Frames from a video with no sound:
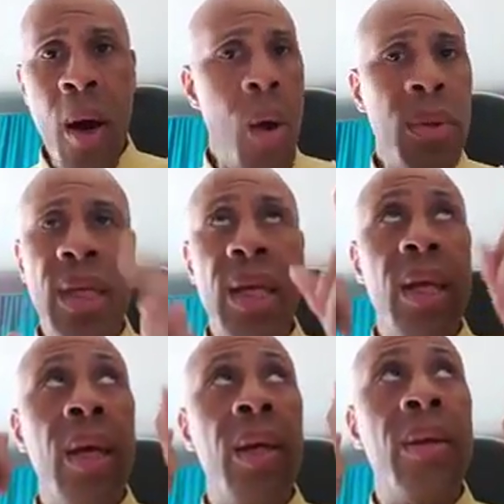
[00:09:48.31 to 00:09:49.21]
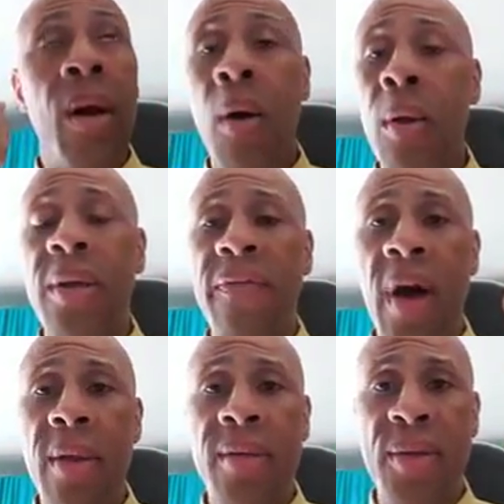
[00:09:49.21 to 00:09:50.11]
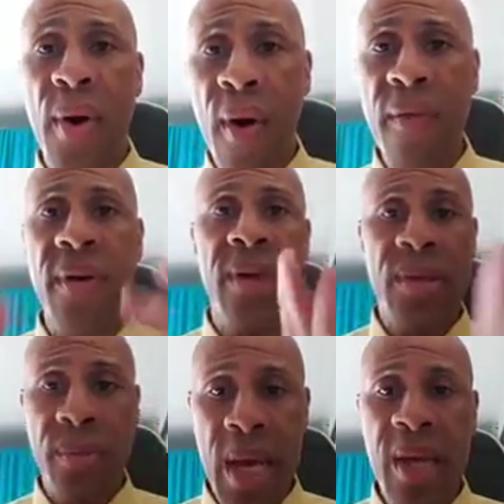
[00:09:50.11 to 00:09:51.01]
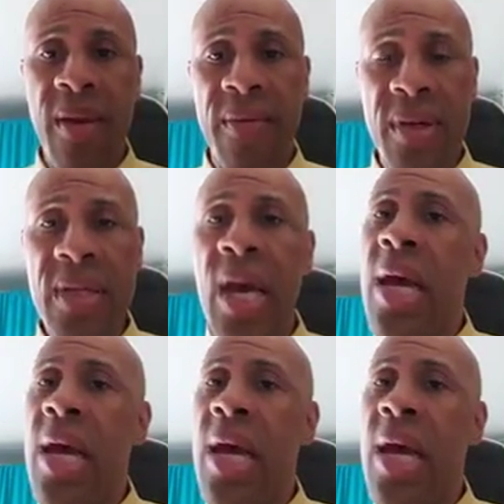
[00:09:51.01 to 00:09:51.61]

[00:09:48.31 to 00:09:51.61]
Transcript: Only the Holy Father, Jehovah, to many of us,